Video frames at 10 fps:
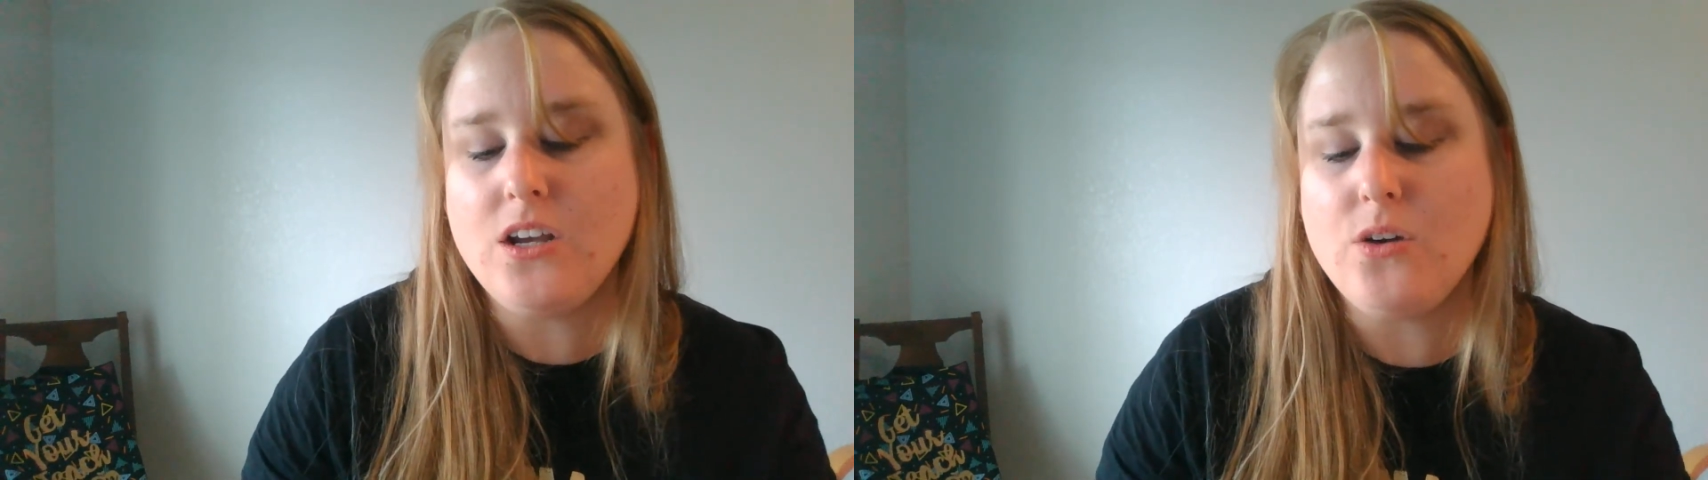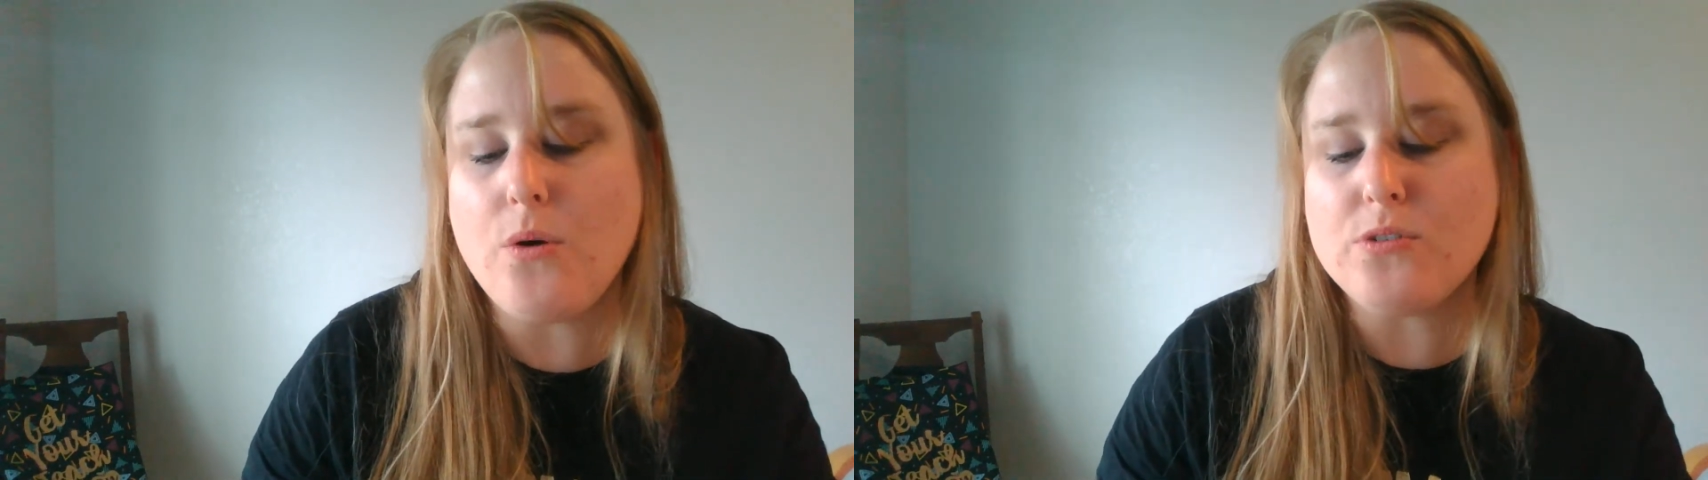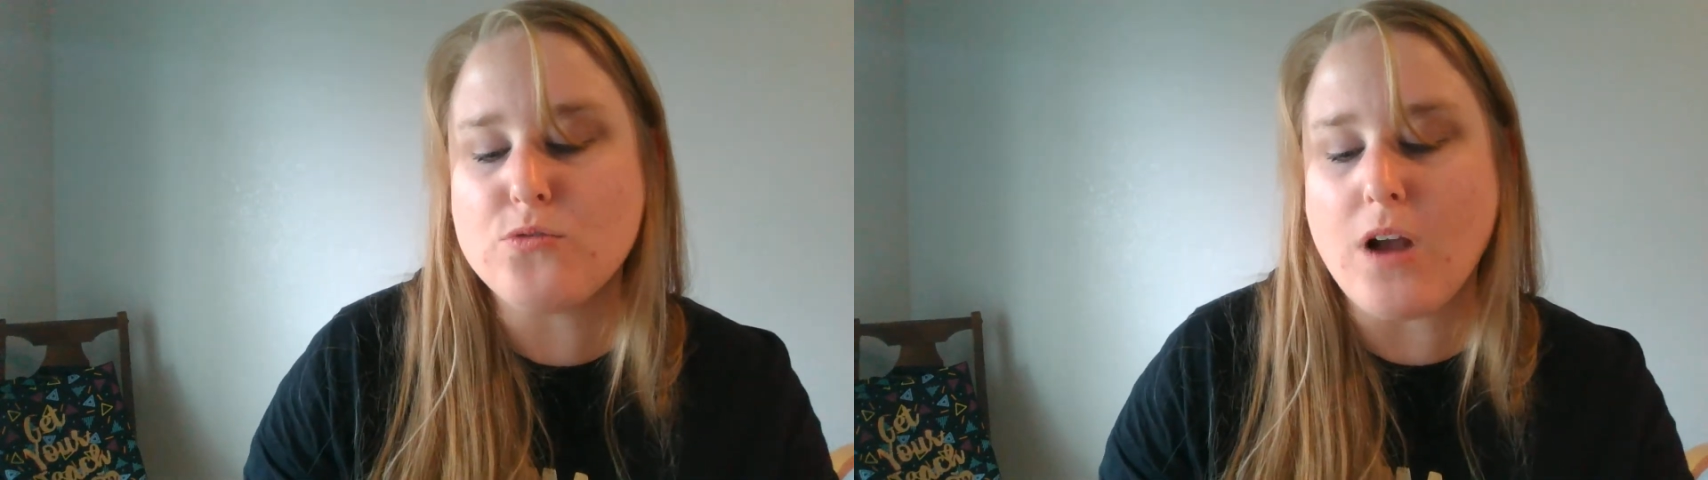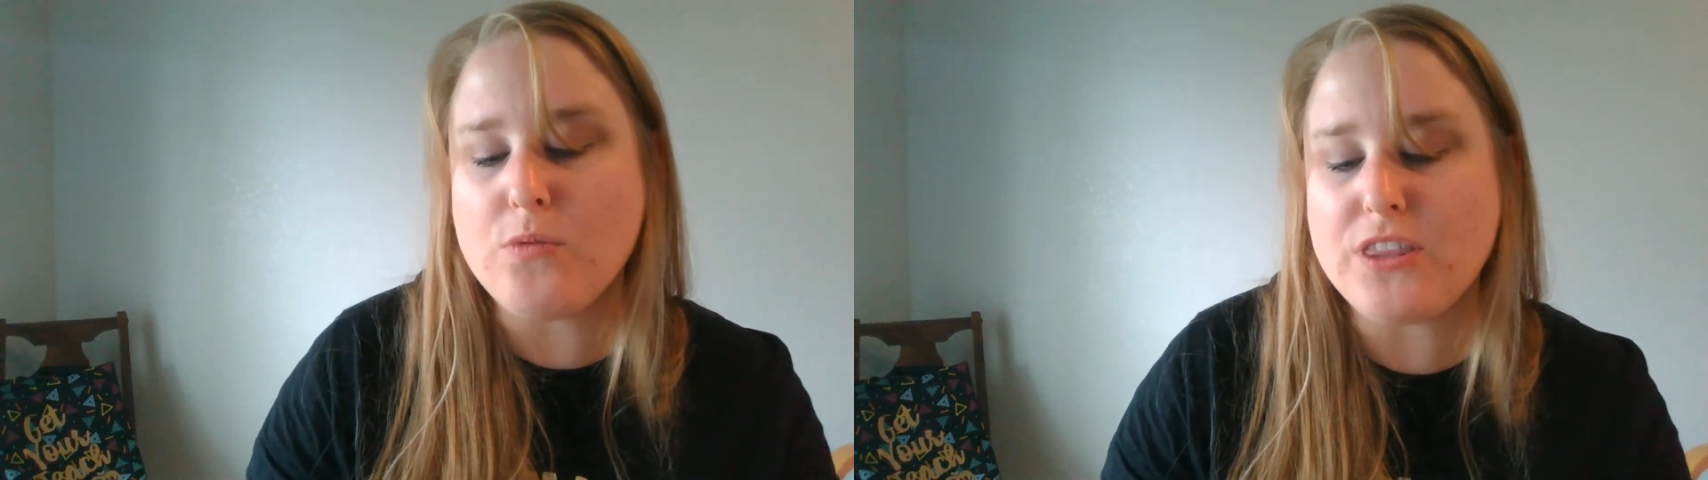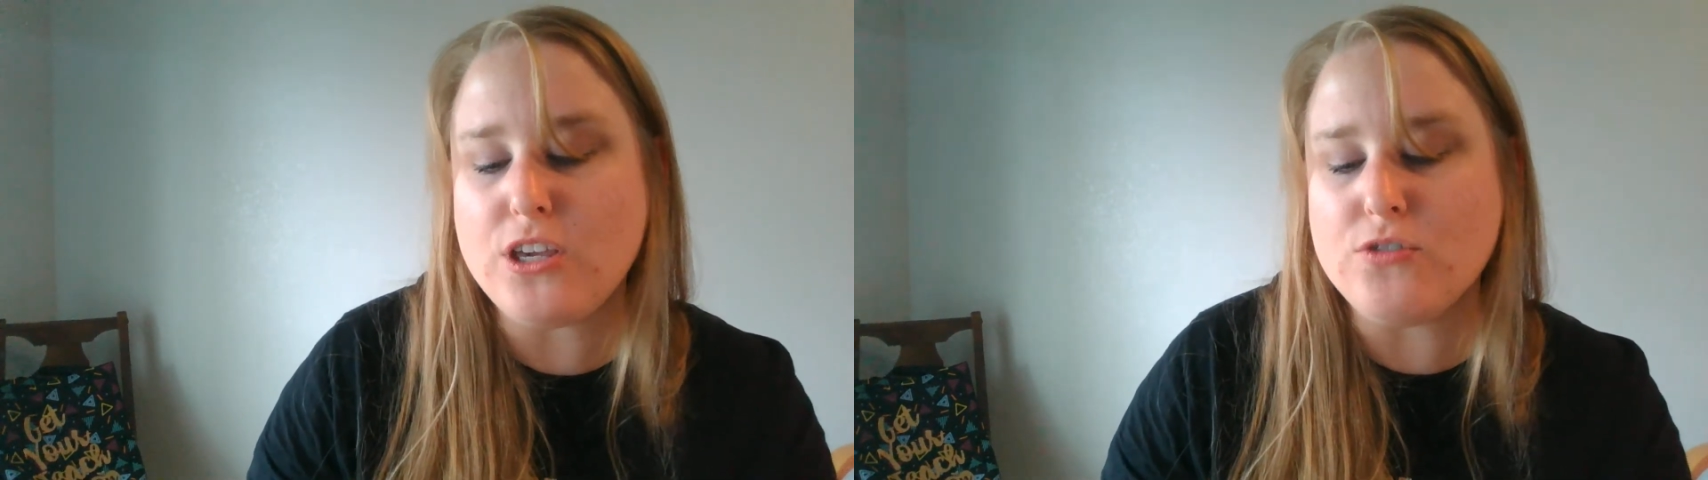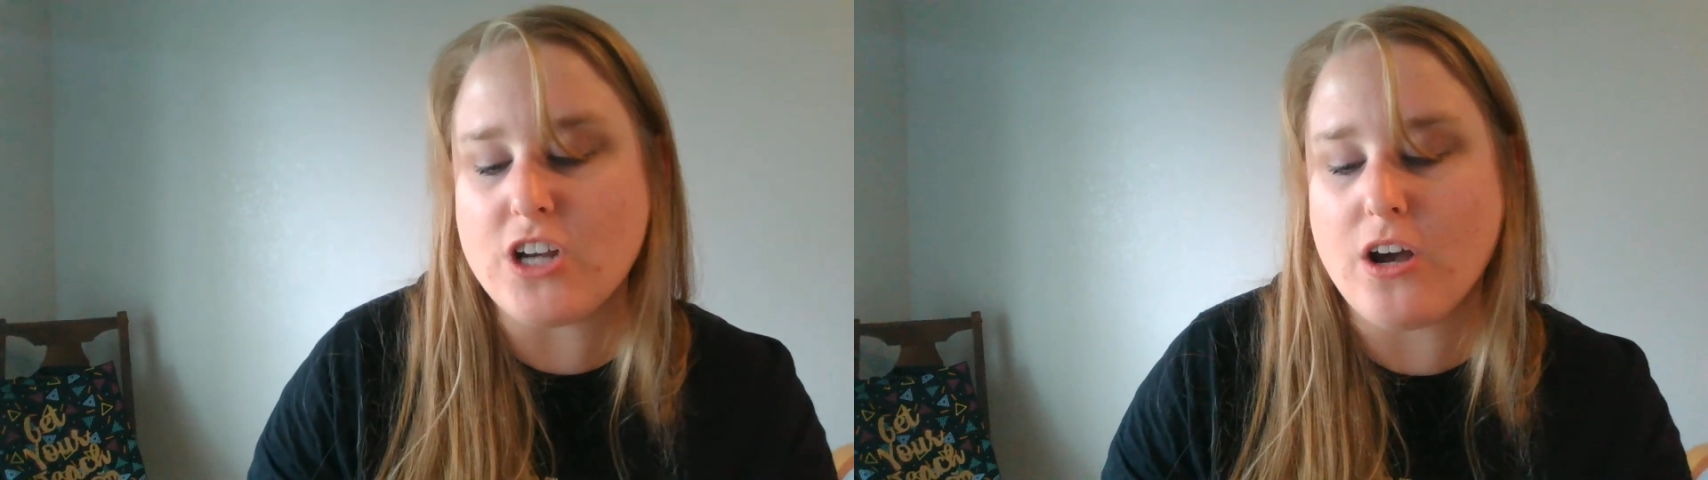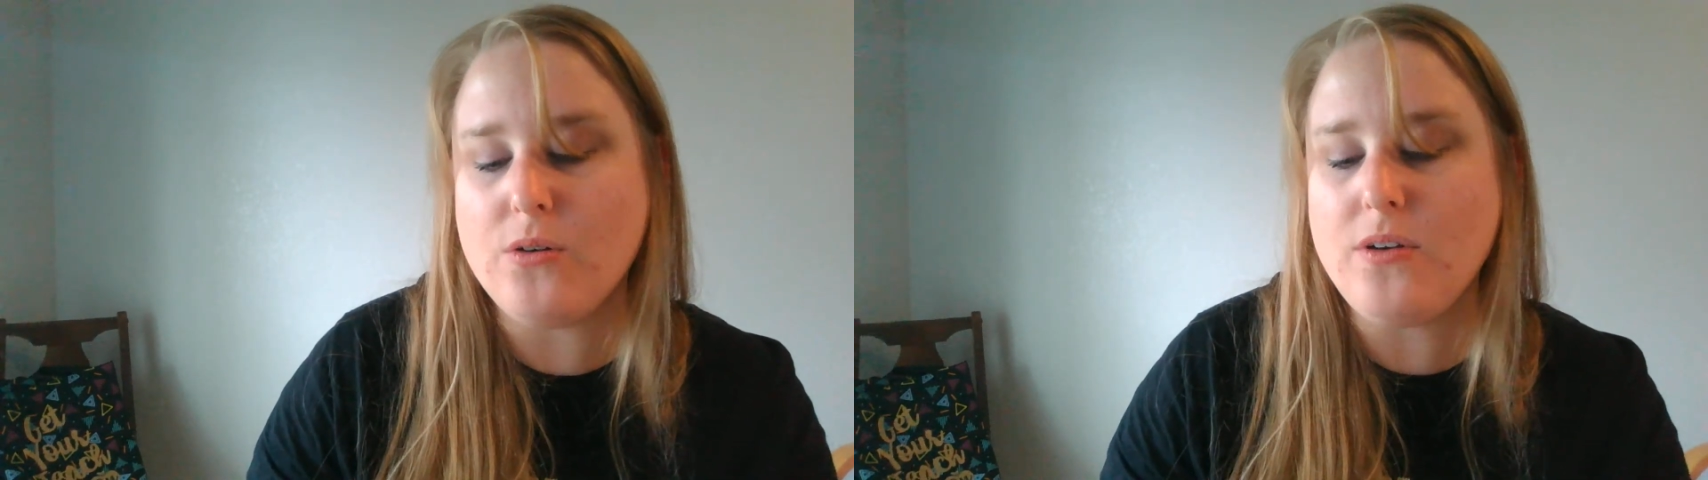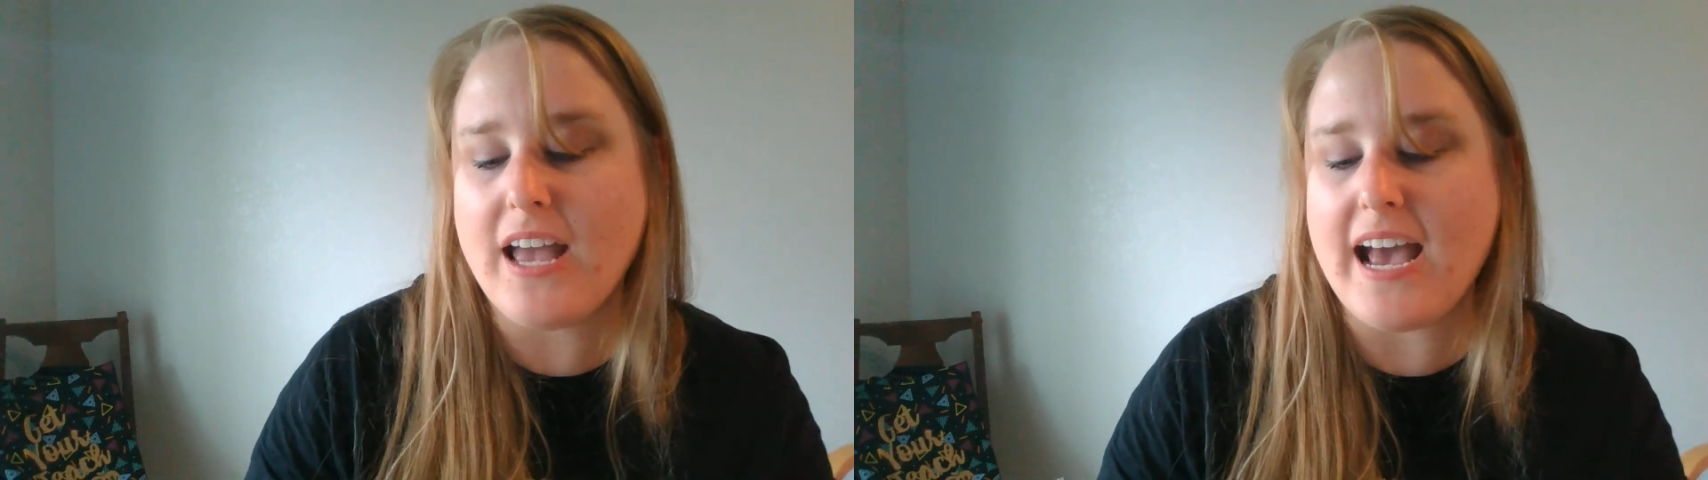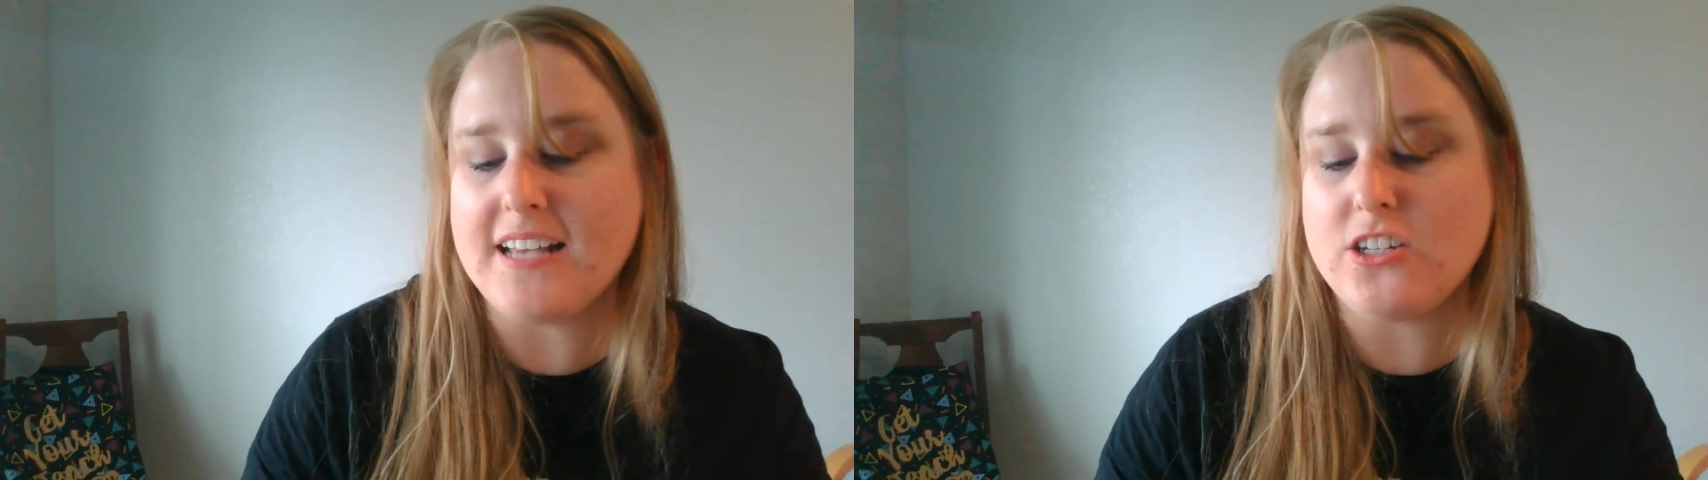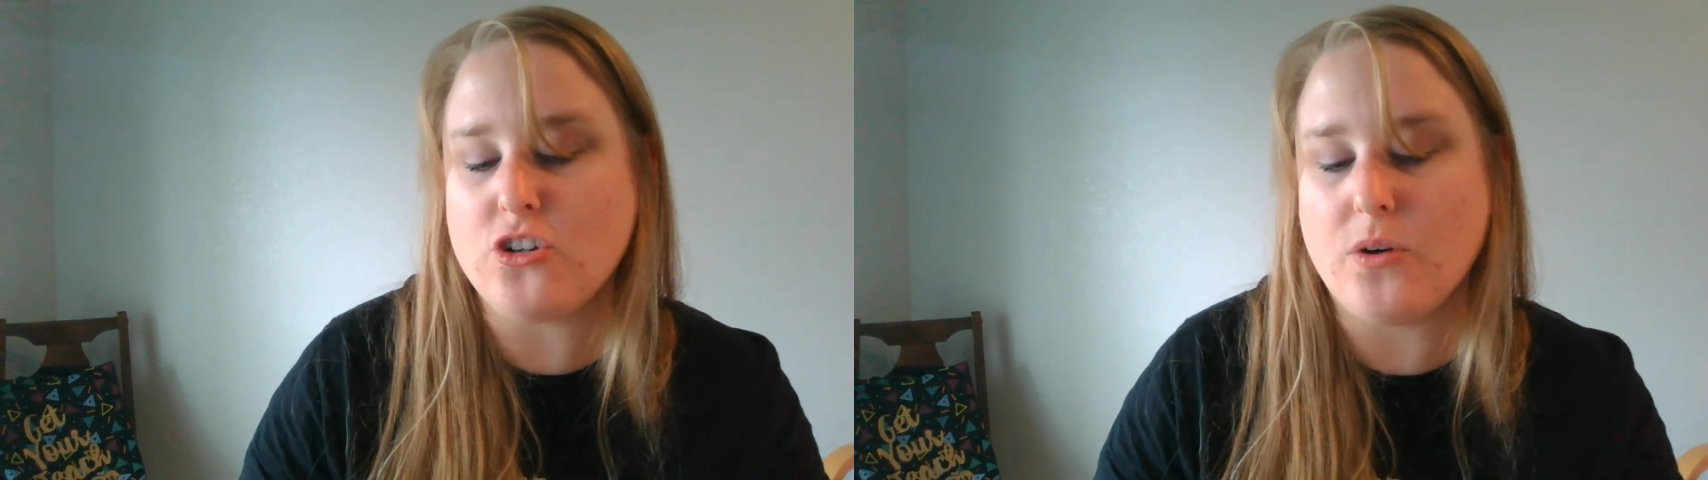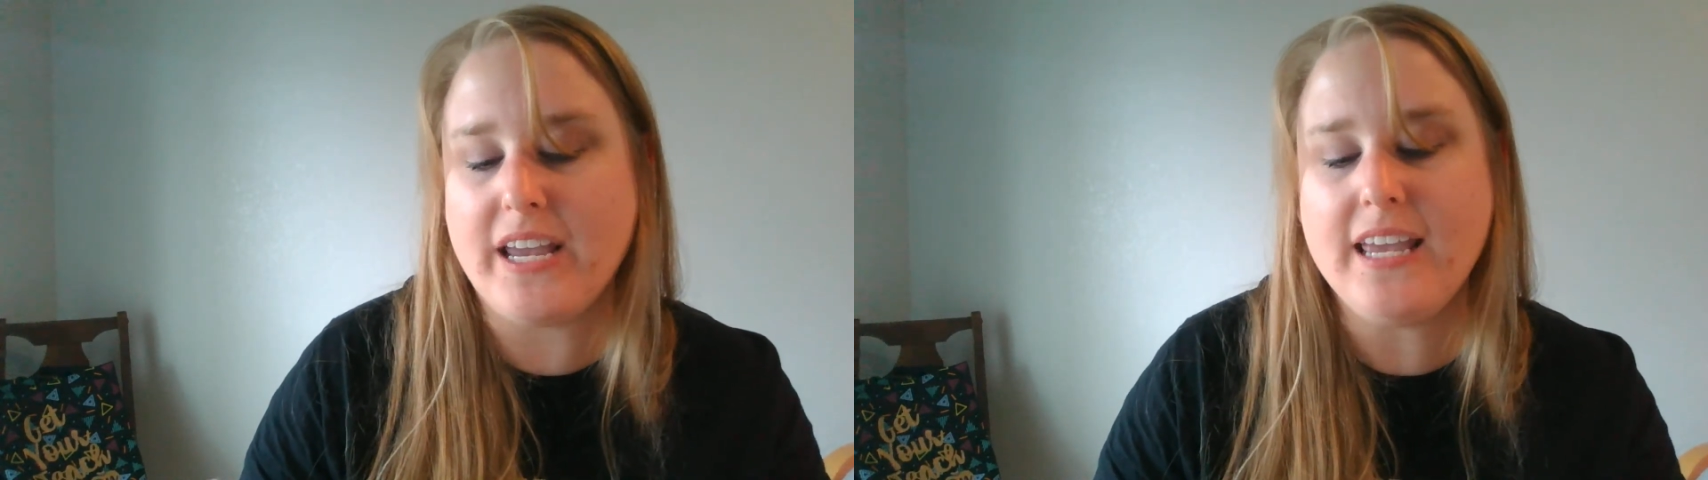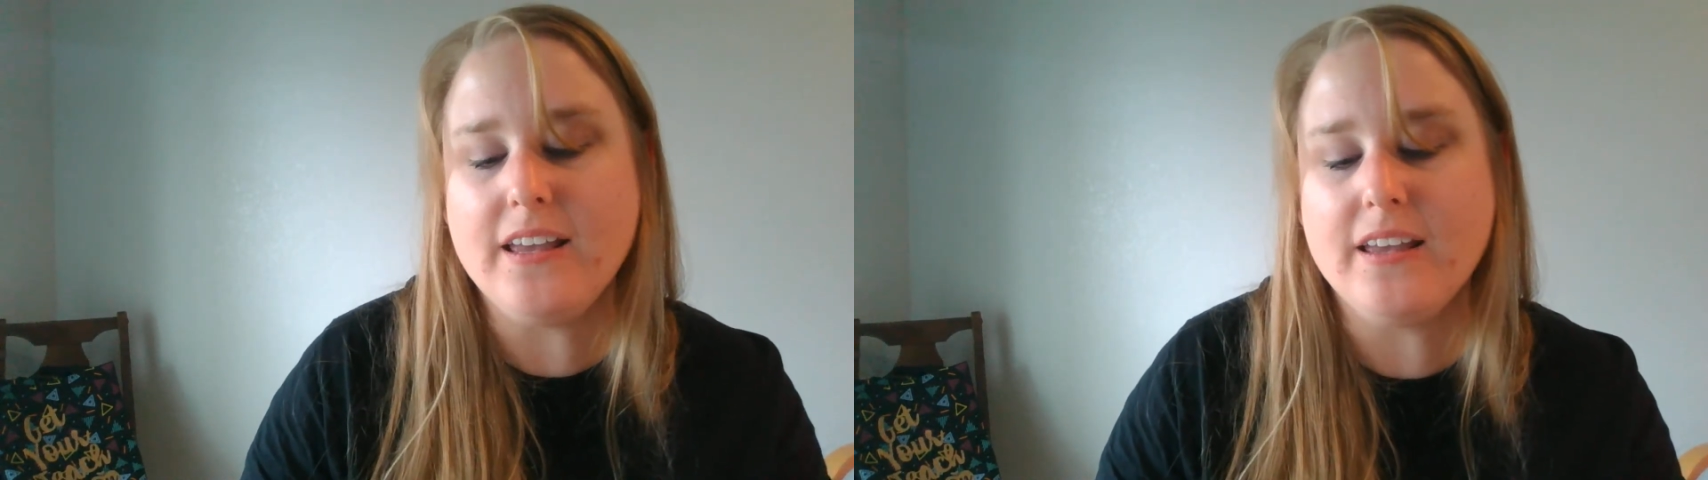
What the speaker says: "What was wrong with you, Joe?" asked Joy.